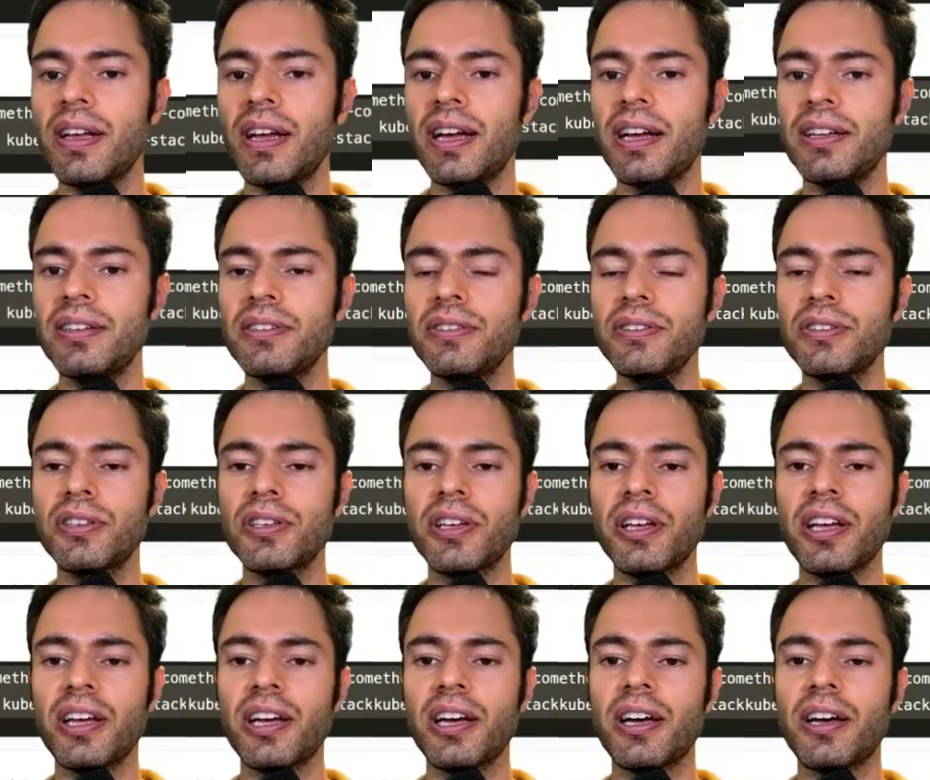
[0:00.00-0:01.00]
And
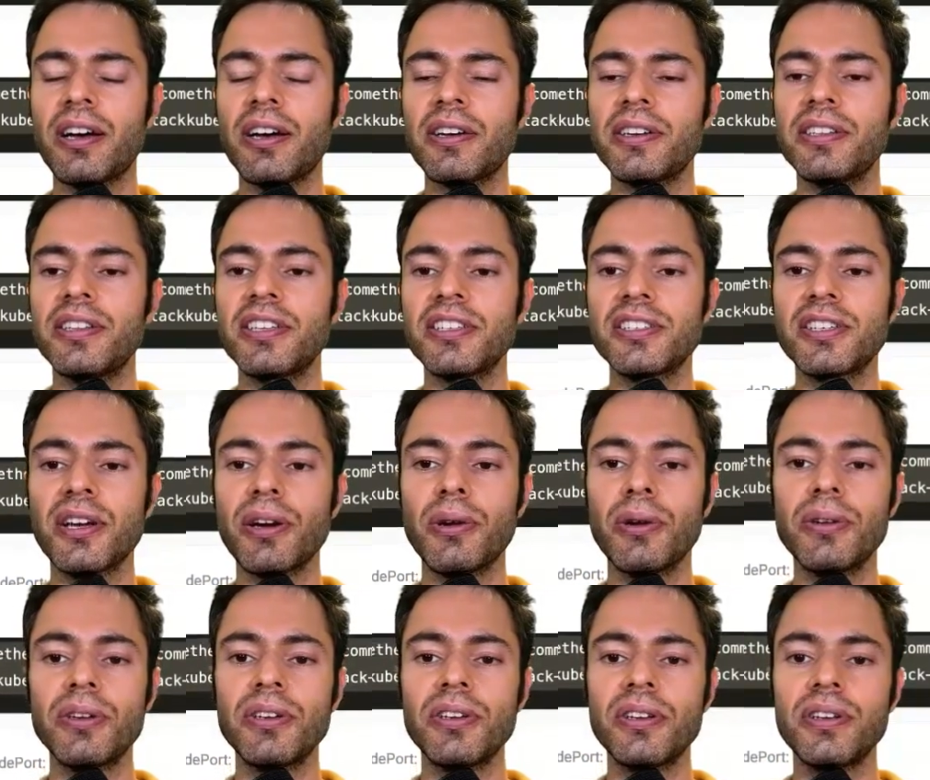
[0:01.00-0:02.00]
in the
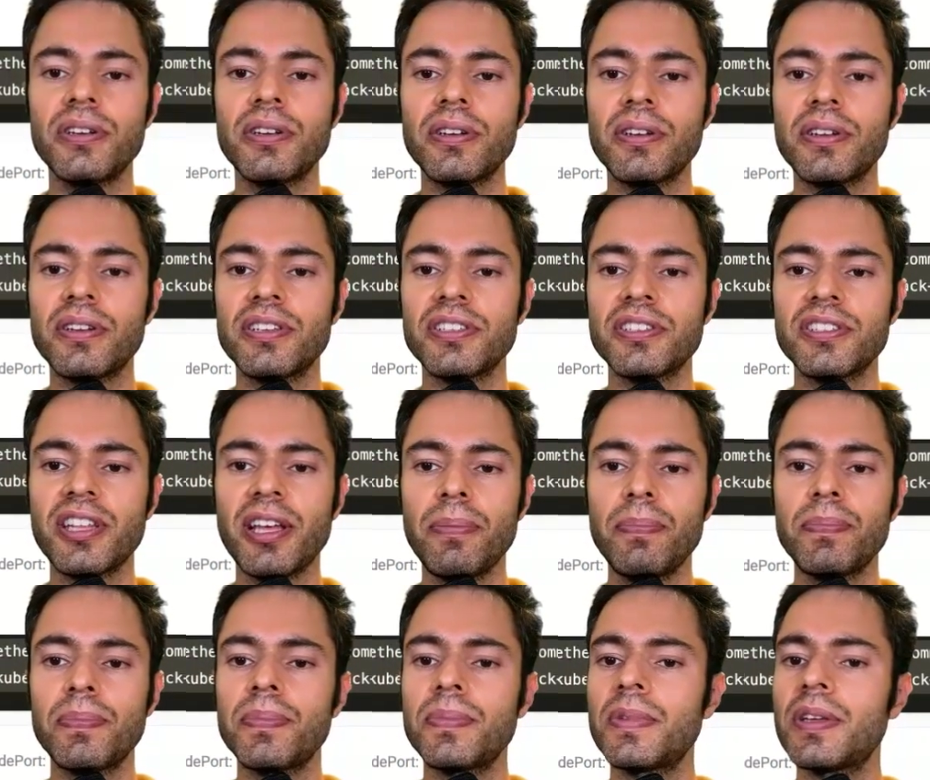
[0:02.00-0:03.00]
second
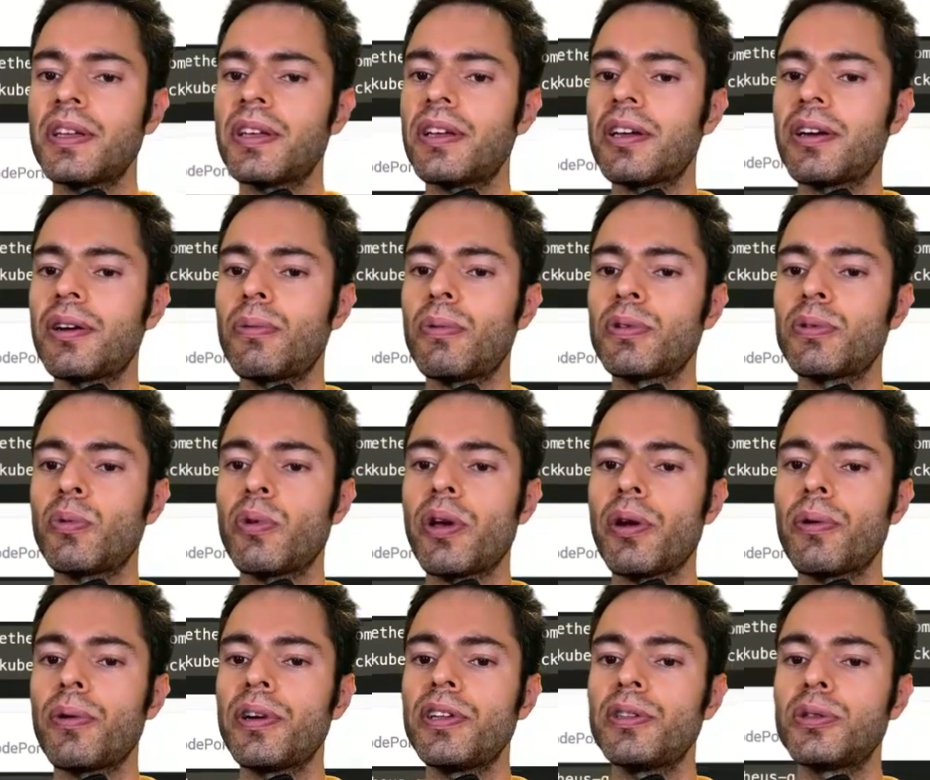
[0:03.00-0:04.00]
step, what we
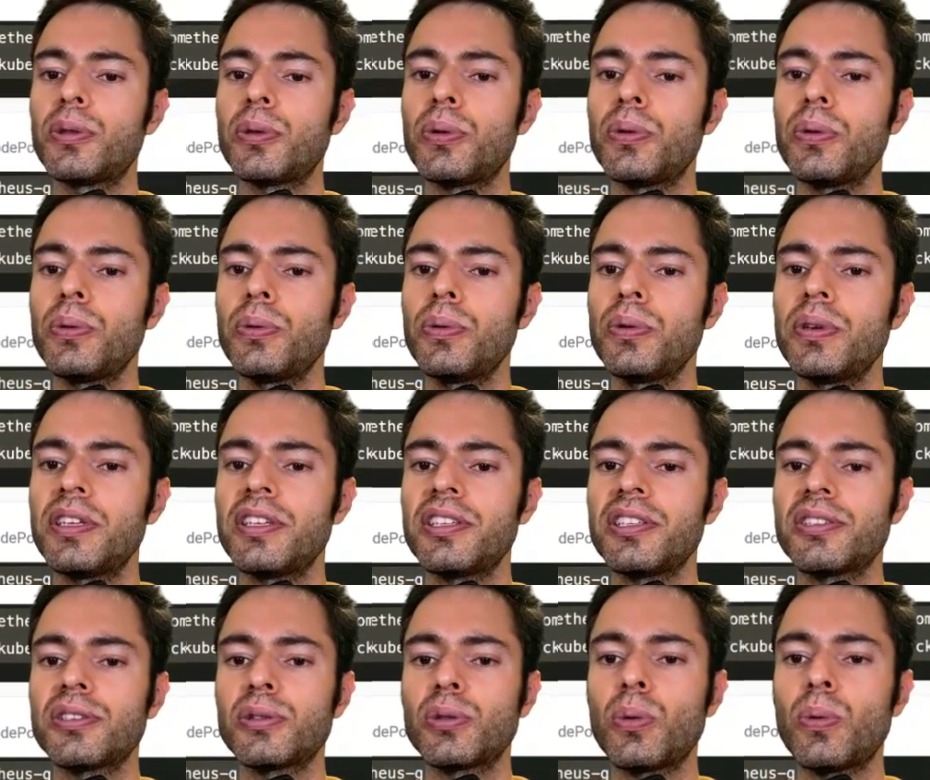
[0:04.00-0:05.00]
are going to do
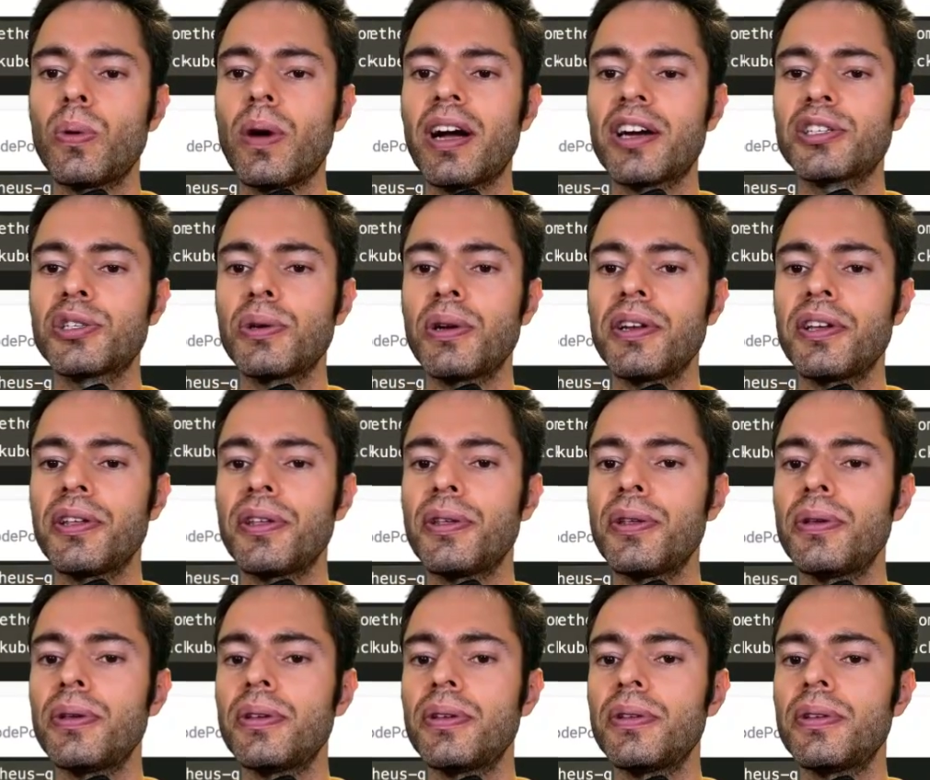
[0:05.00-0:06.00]
is to
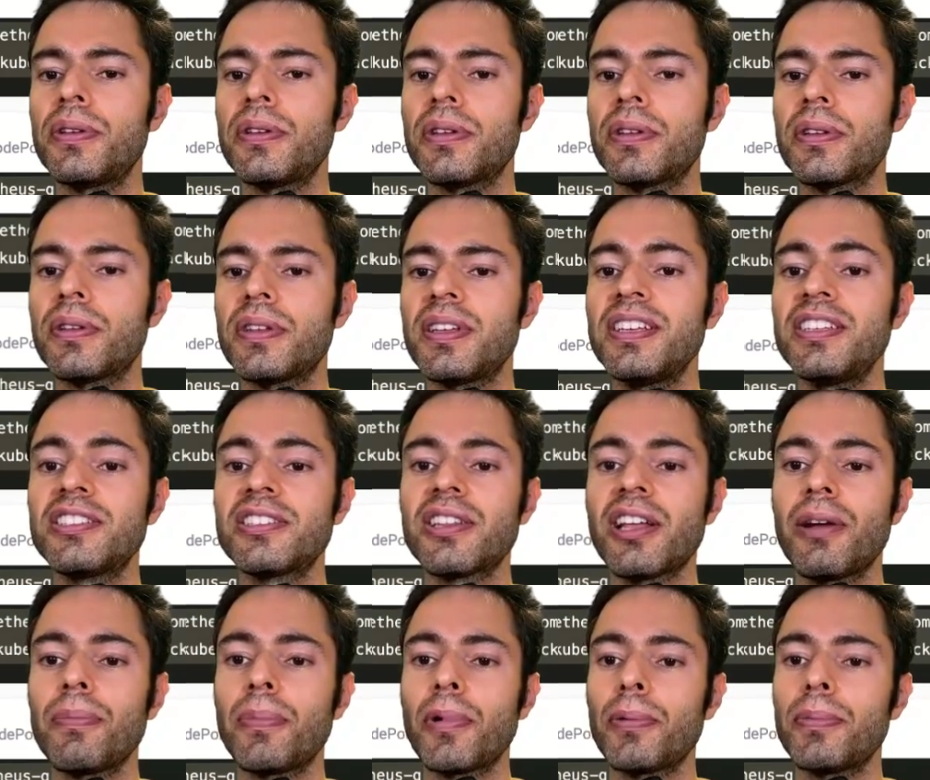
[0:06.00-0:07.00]
actually
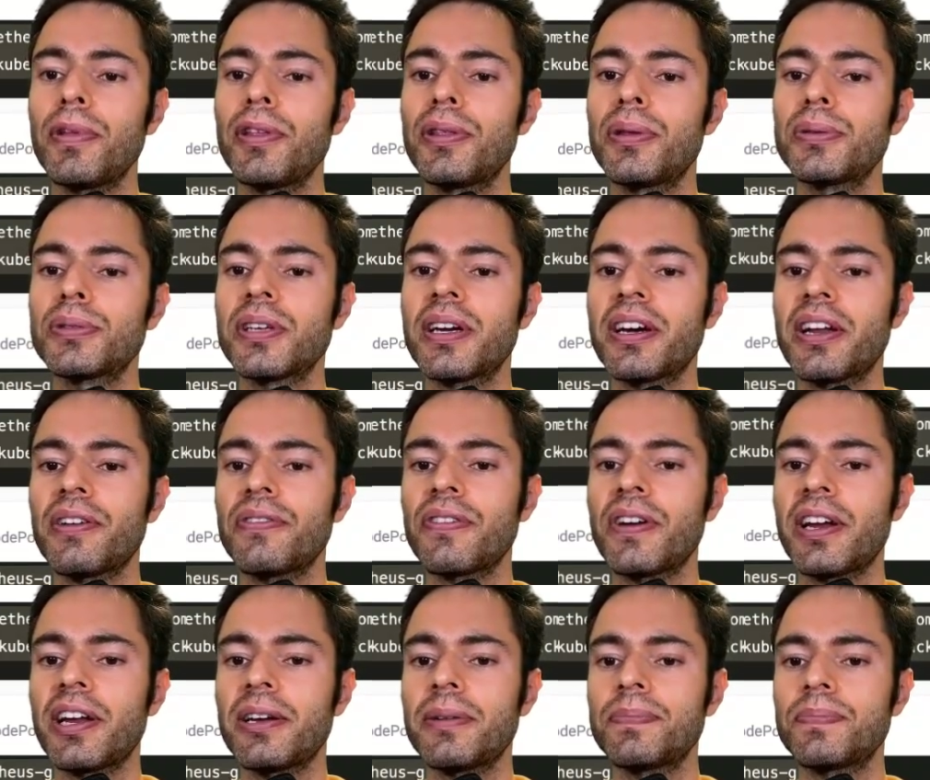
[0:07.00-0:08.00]
install Prometheus and
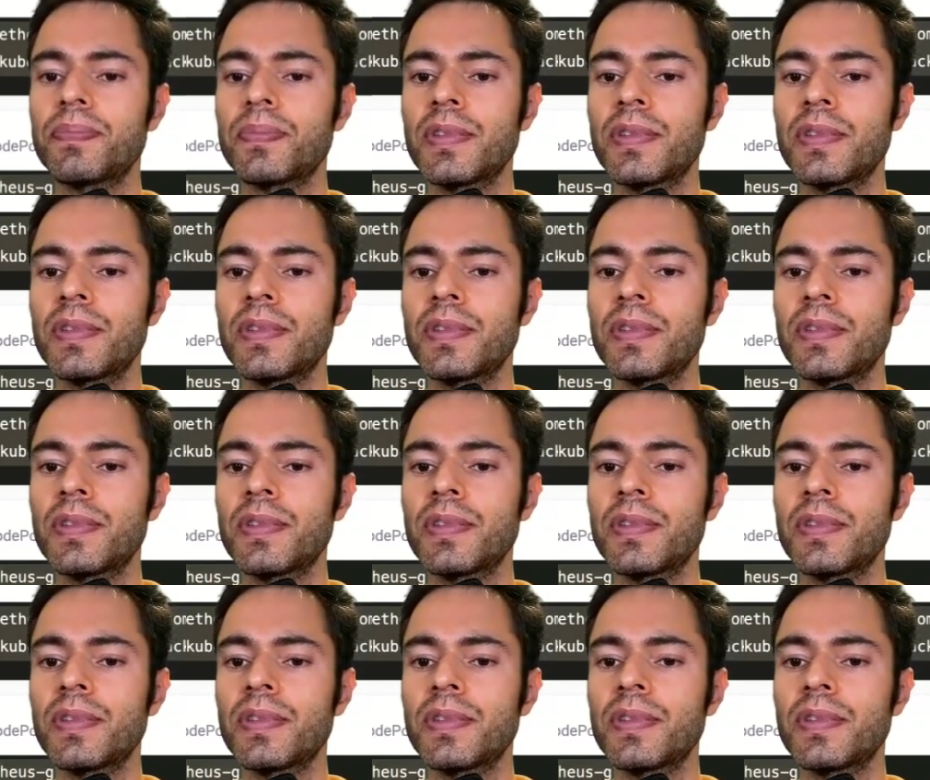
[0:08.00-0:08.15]
Grafana.